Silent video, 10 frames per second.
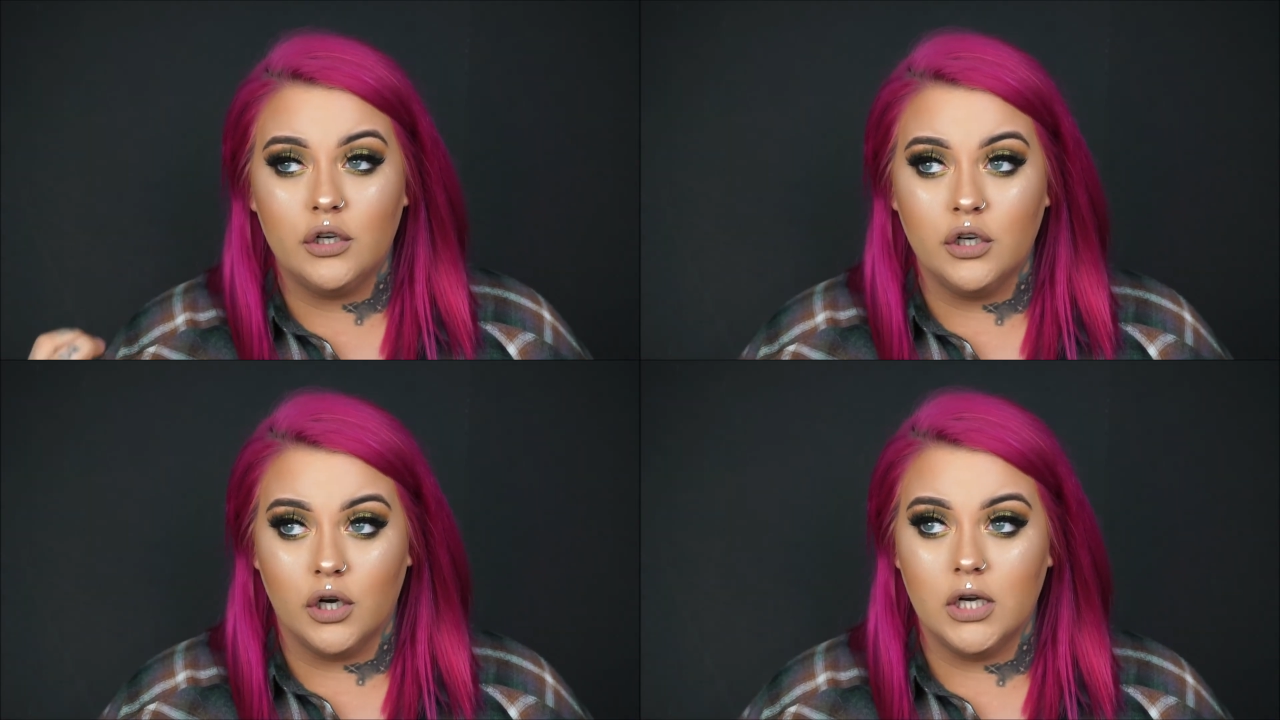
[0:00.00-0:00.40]

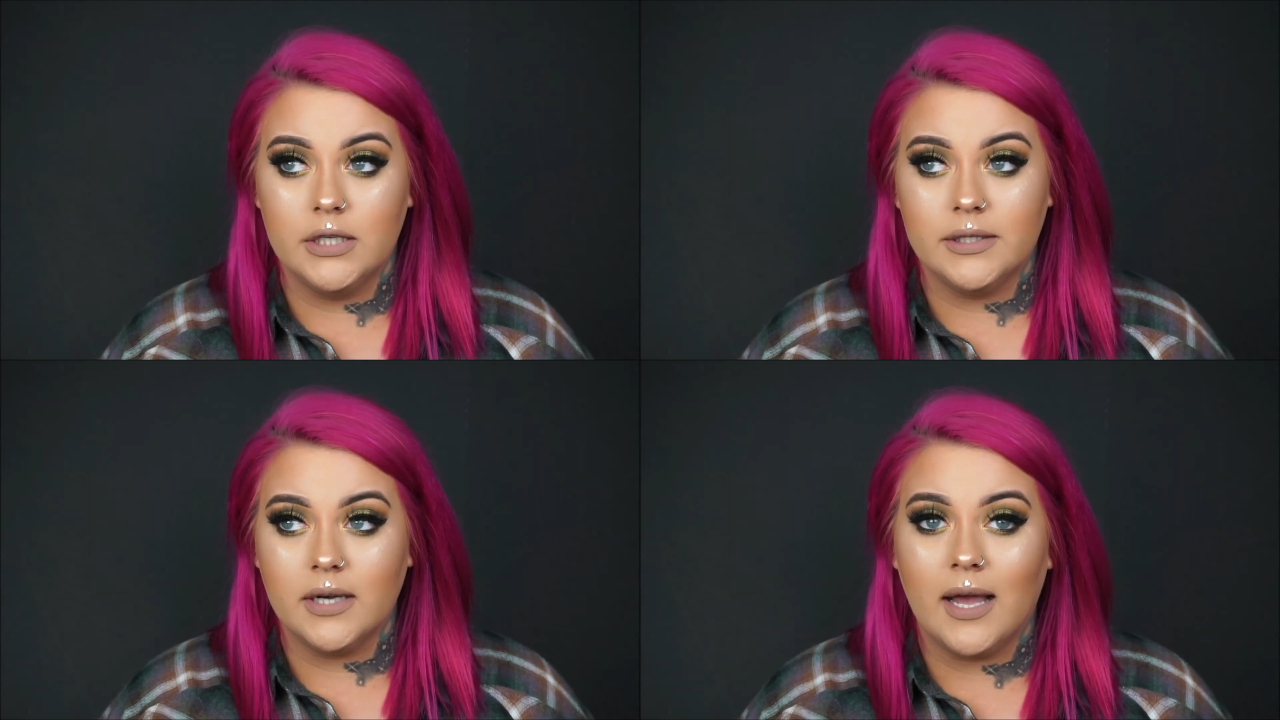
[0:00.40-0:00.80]

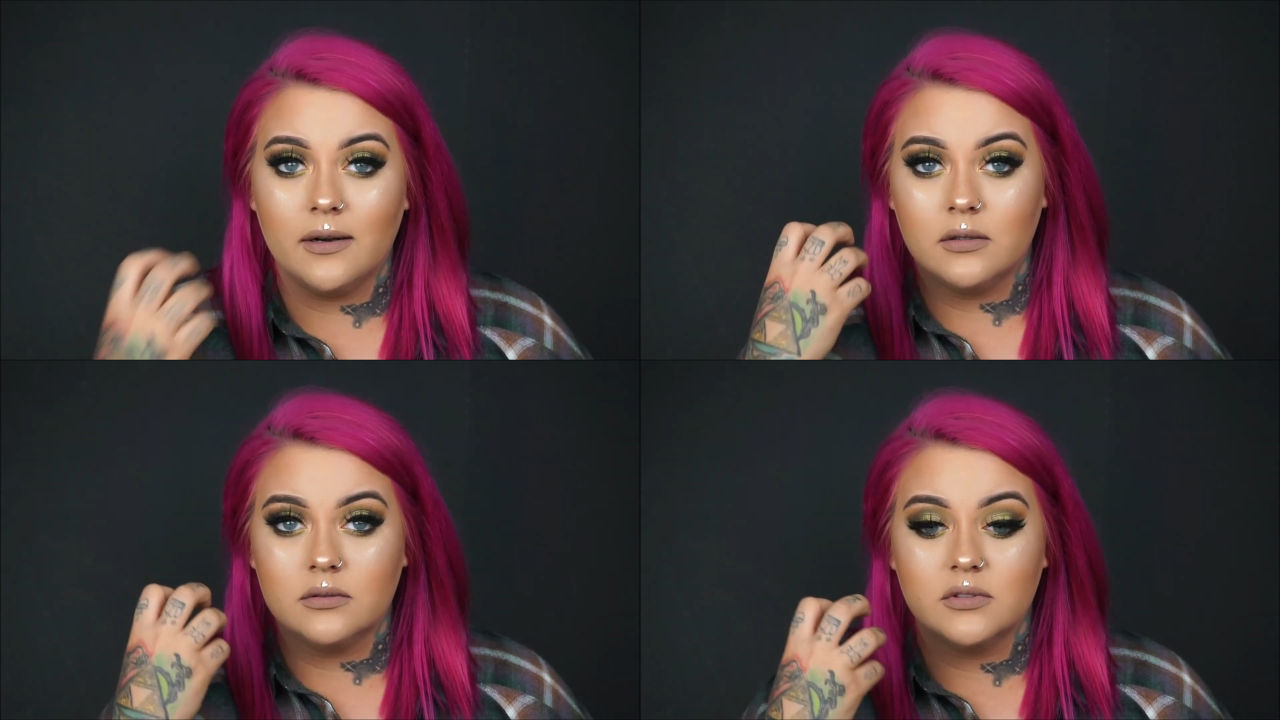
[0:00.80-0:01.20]
good.
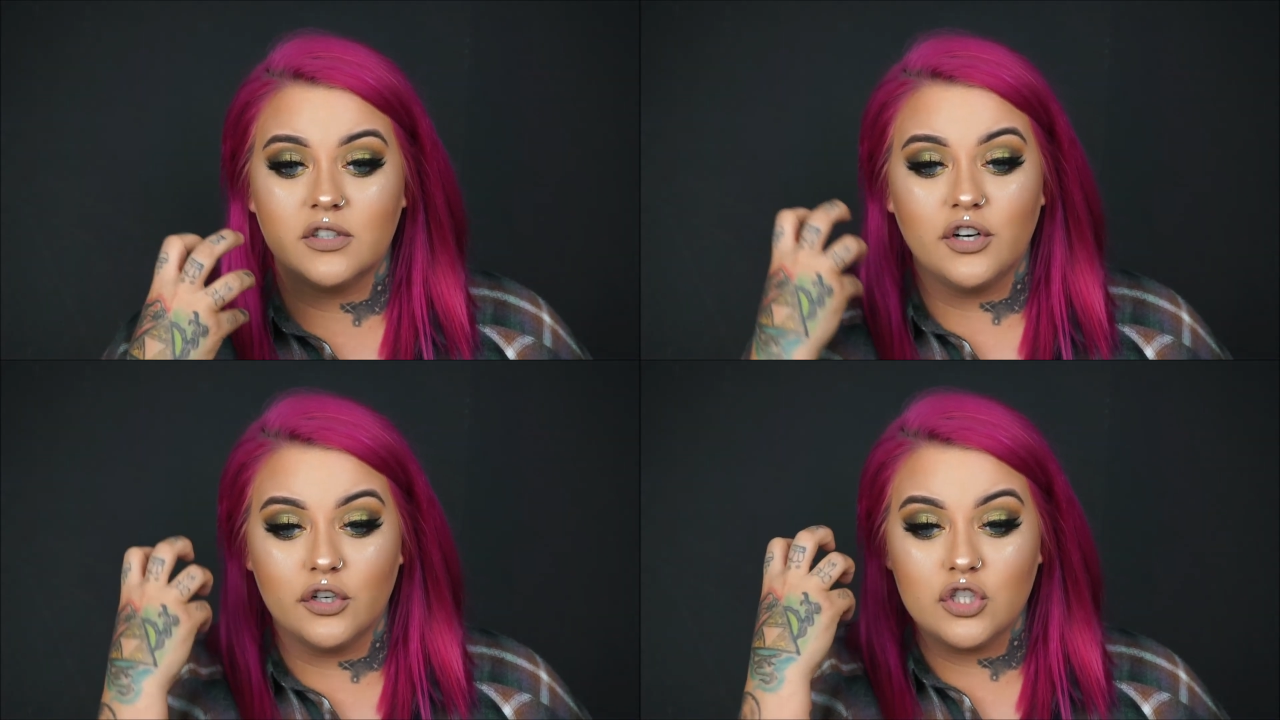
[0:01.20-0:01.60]

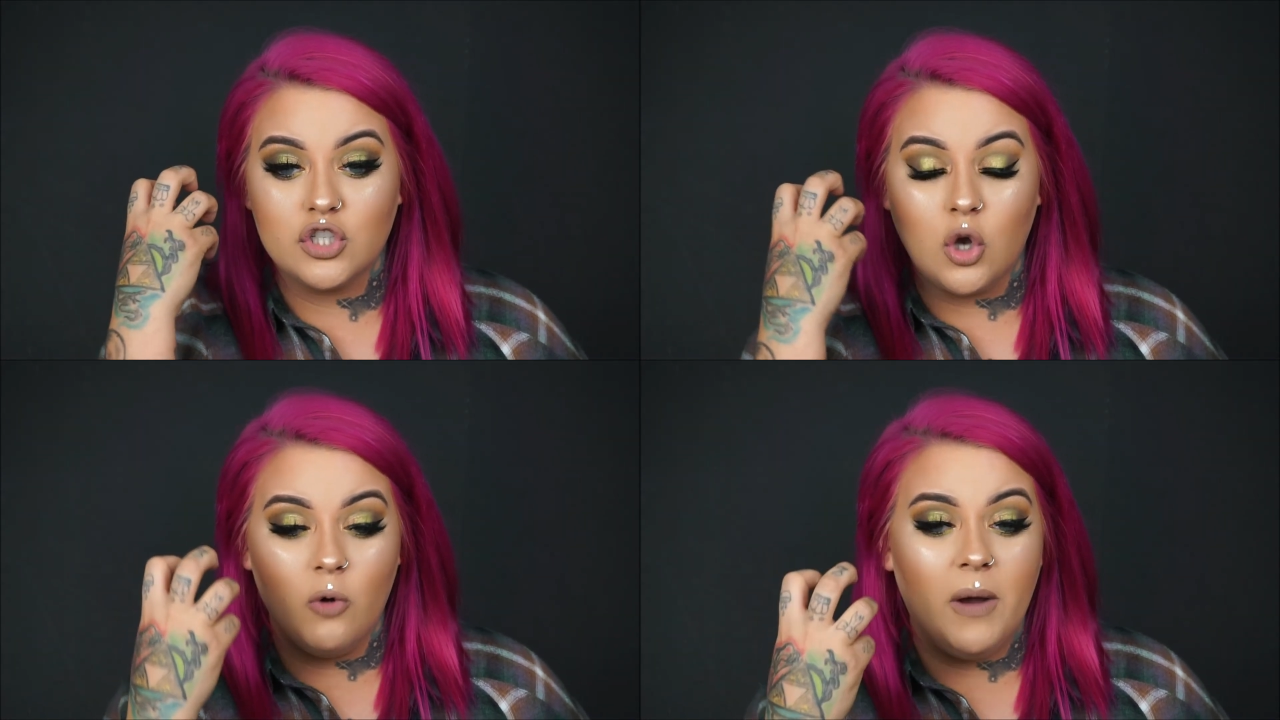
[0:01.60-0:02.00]
They're
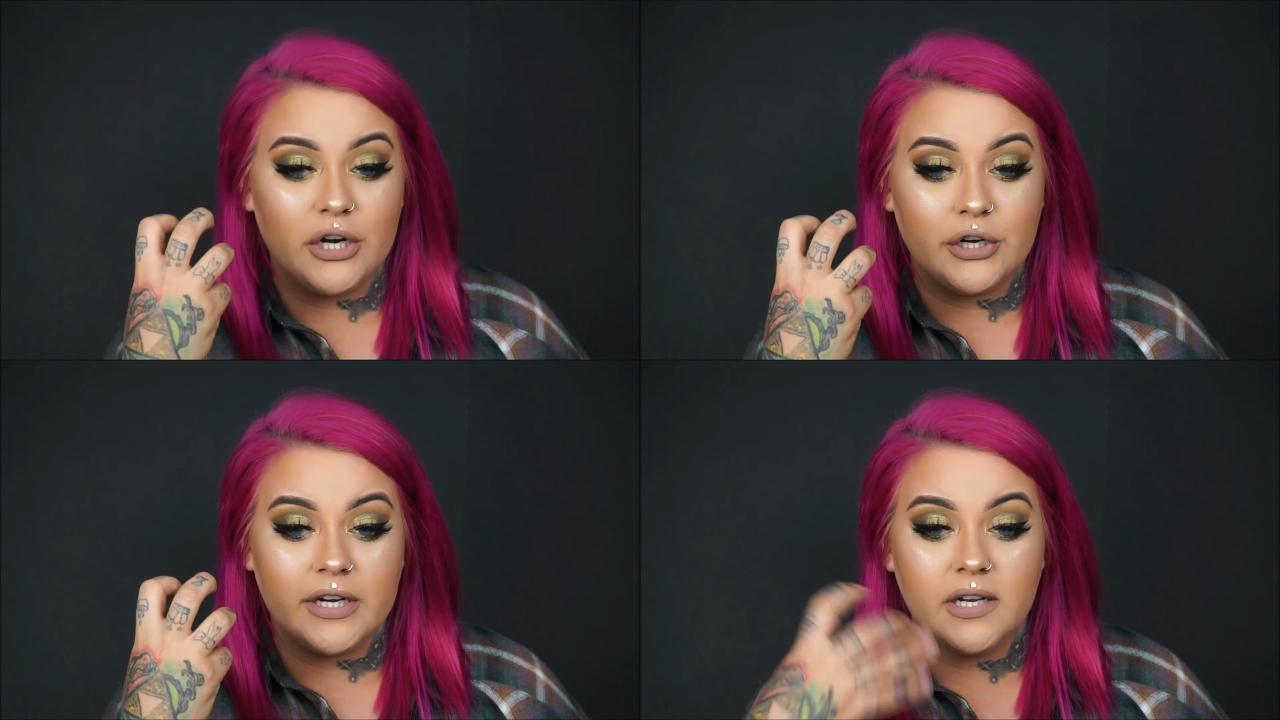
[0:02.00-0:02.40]
so
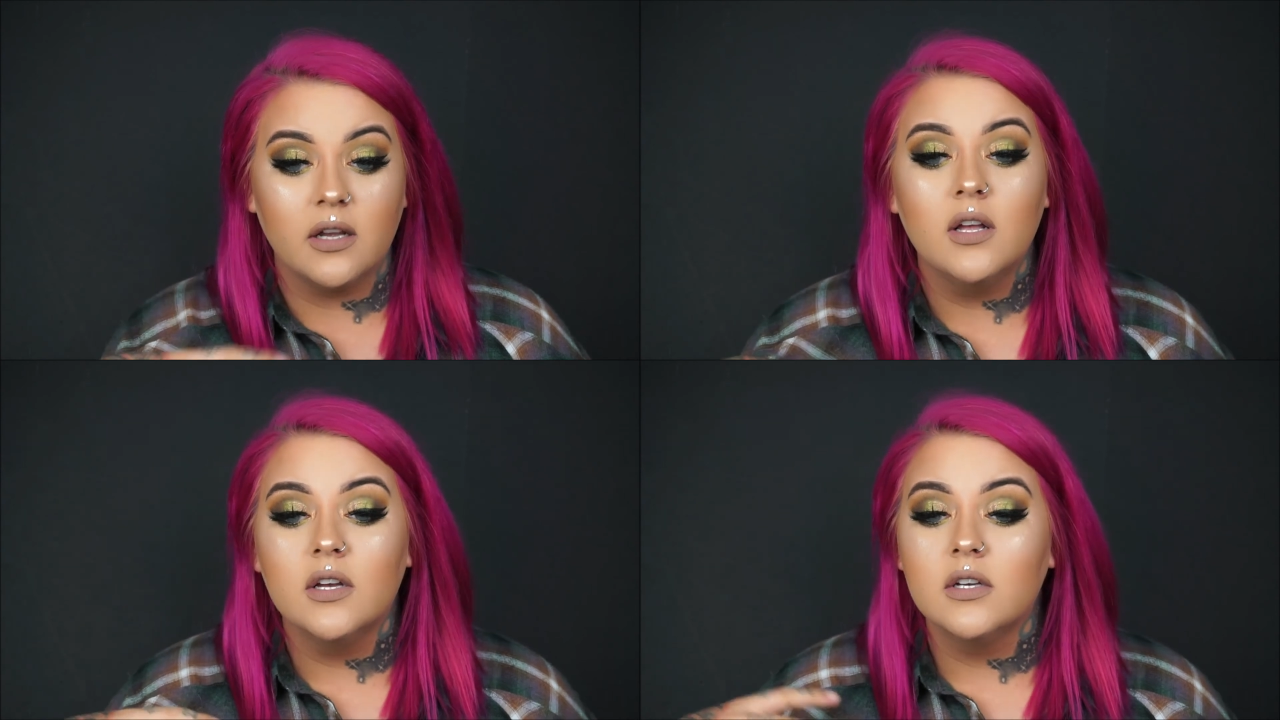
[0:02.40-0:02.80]
buttery.